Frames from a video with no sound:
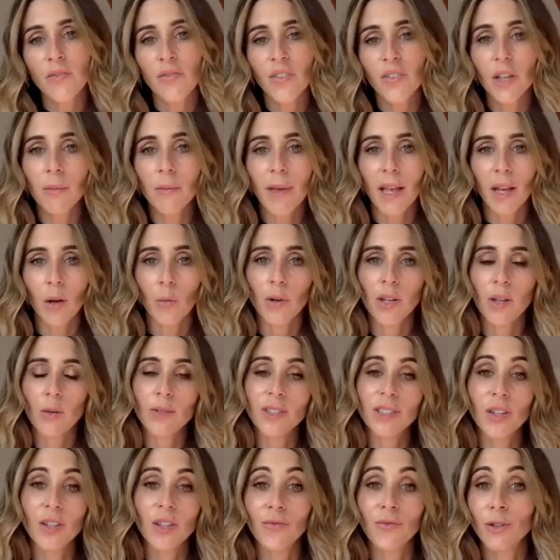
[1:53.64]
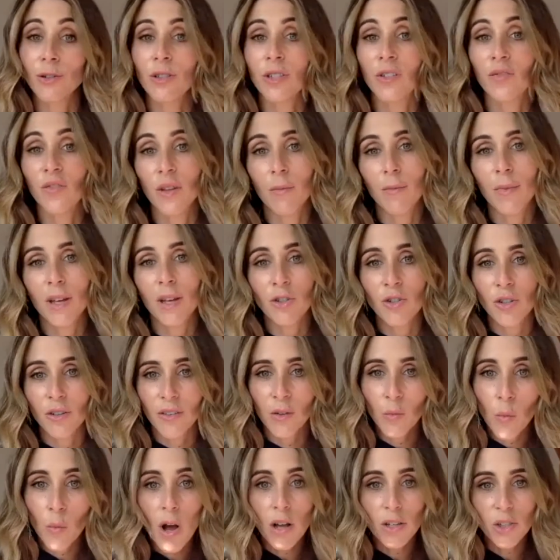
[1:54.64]
film, Equity was the first female
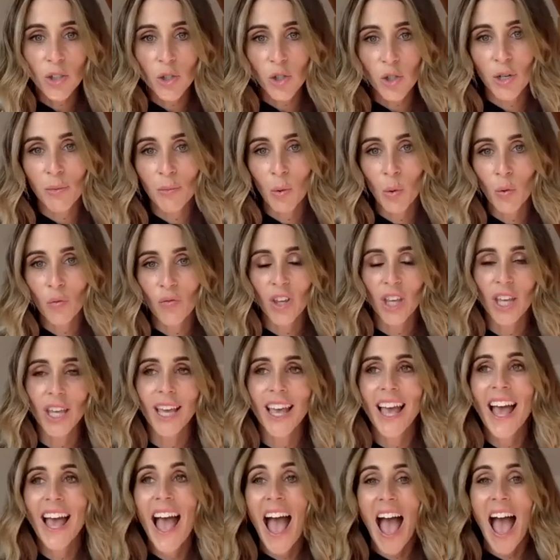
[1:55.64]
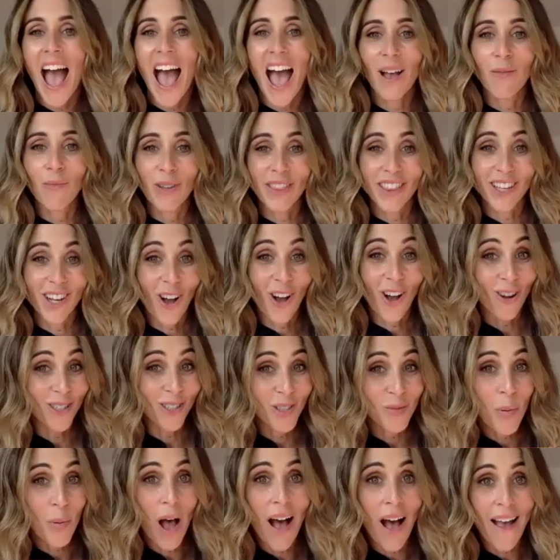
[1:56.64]
driven Wall Street movie. And with The Call to
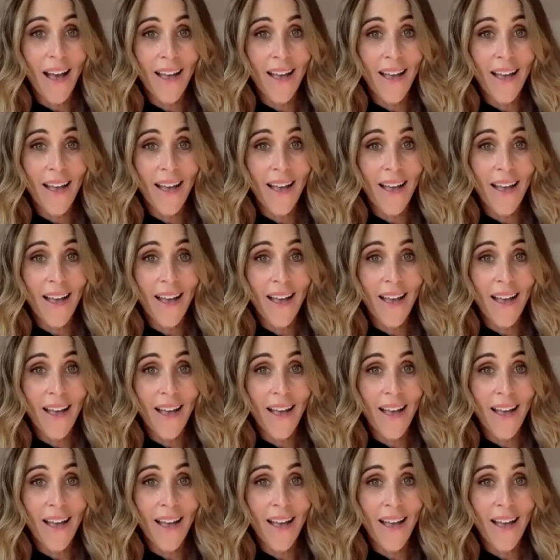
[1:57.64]
Spy,